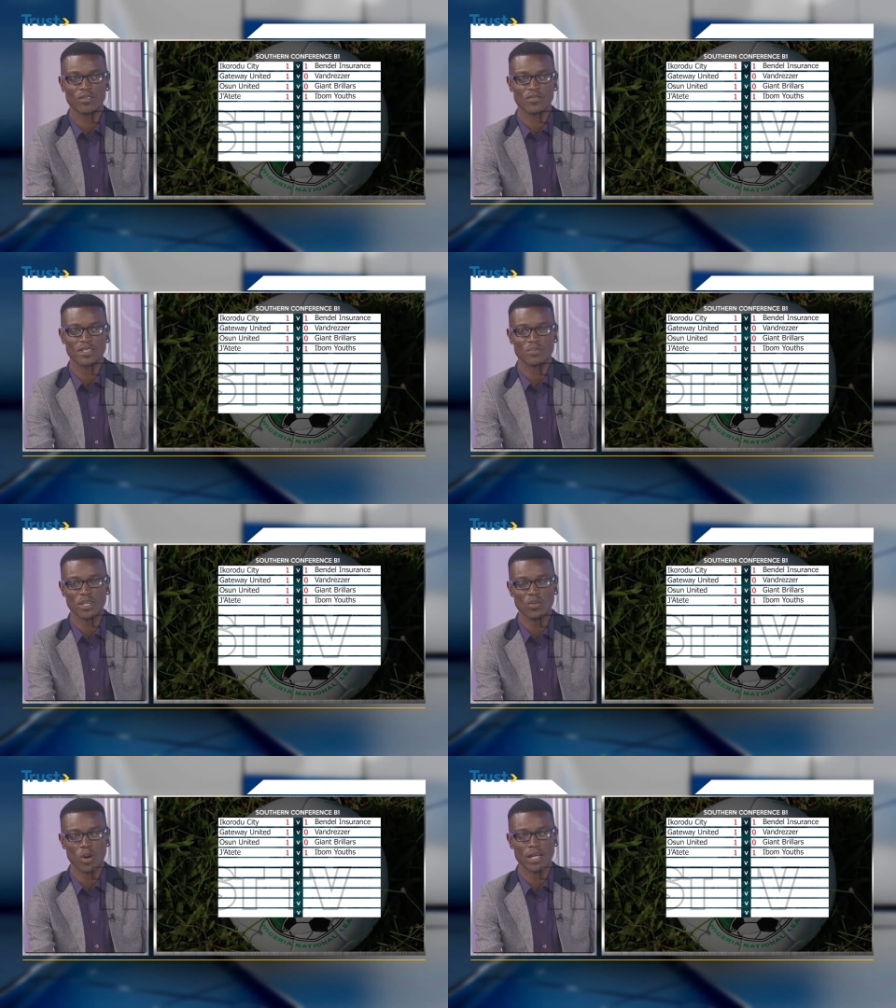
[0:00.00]
Conference
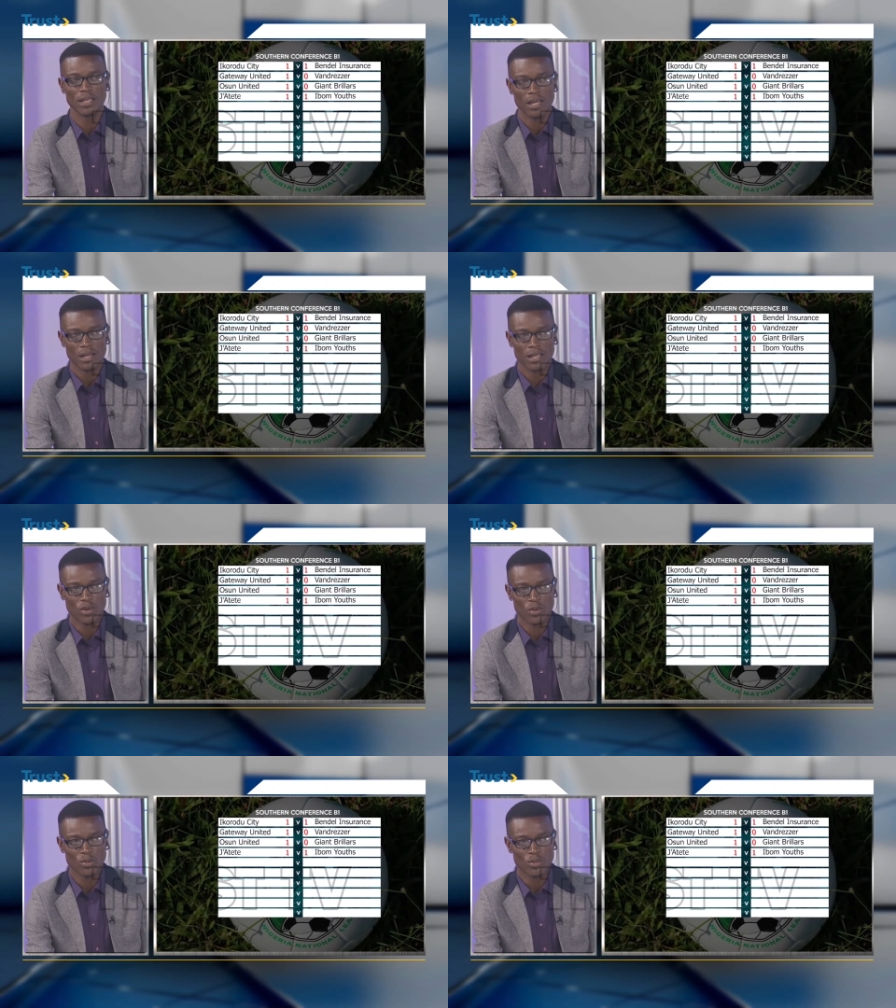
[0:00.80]
B one,
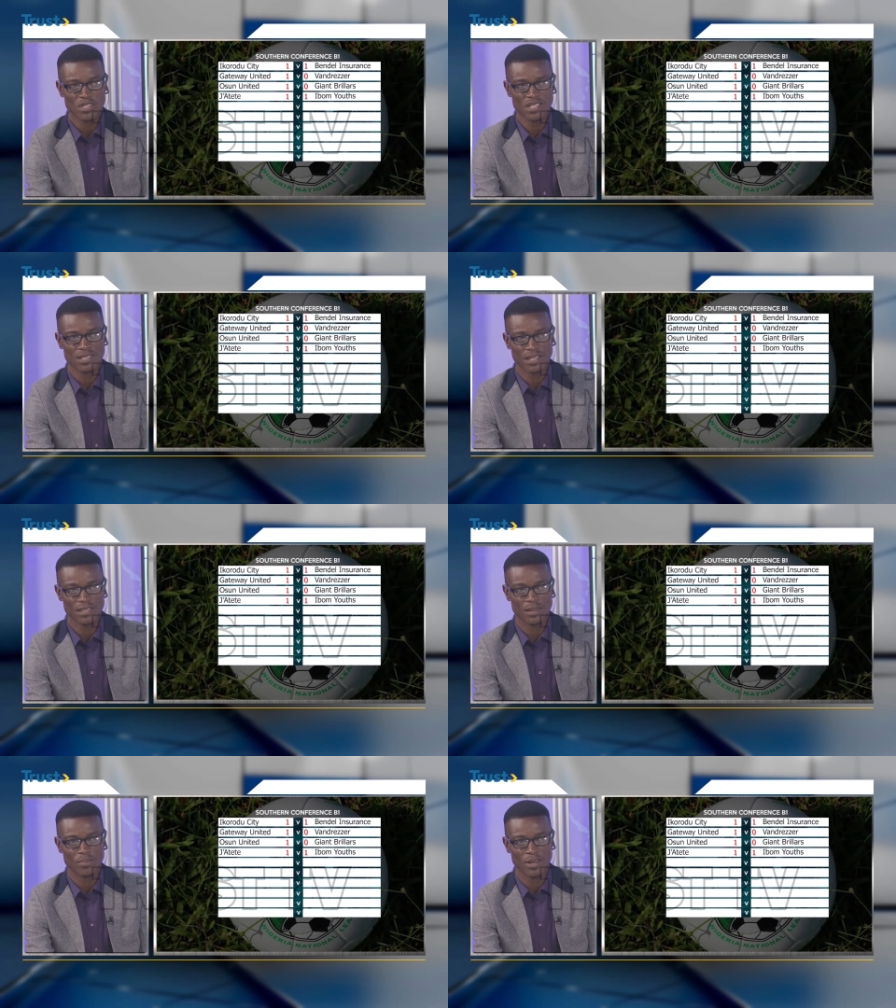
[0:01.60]
Ikorodu City,
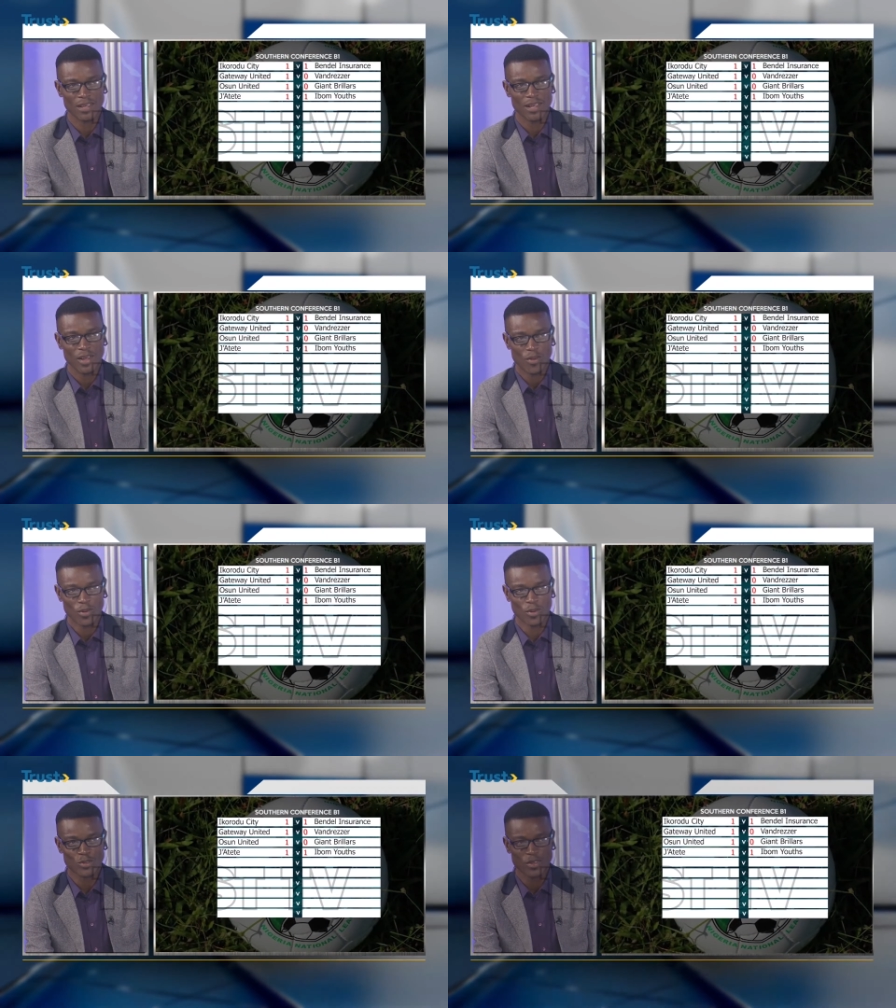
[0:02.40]
they play
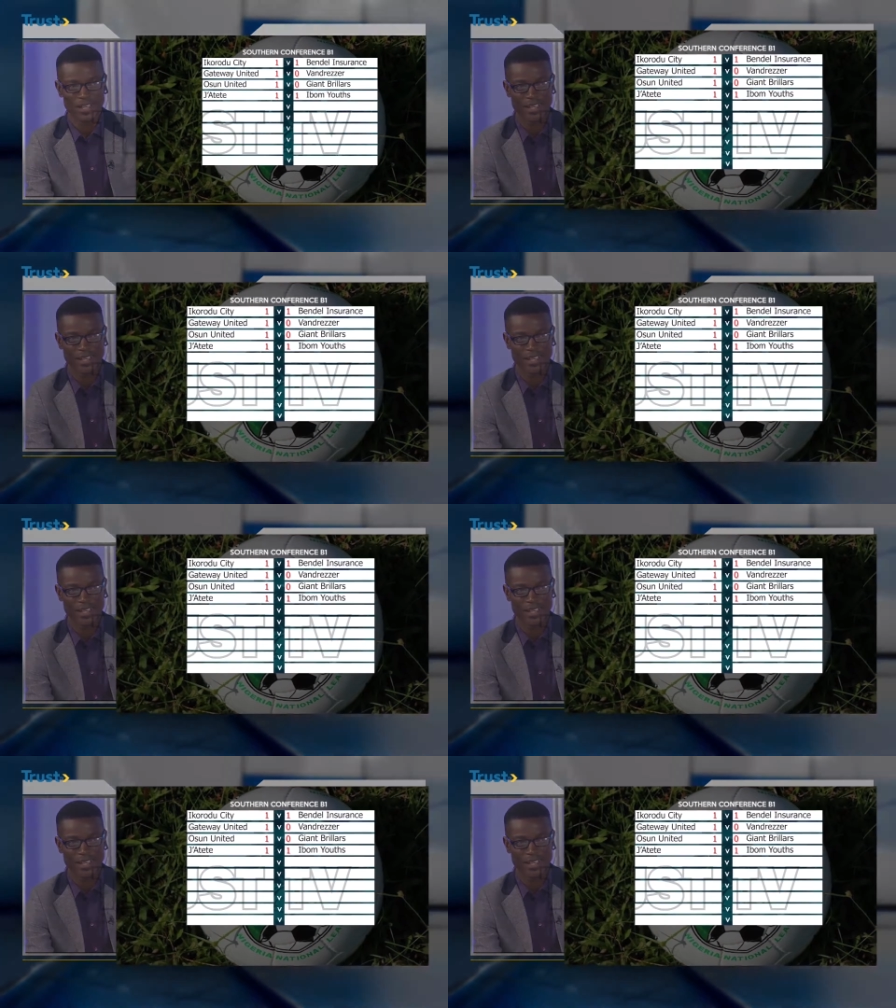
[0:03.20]
one nil draw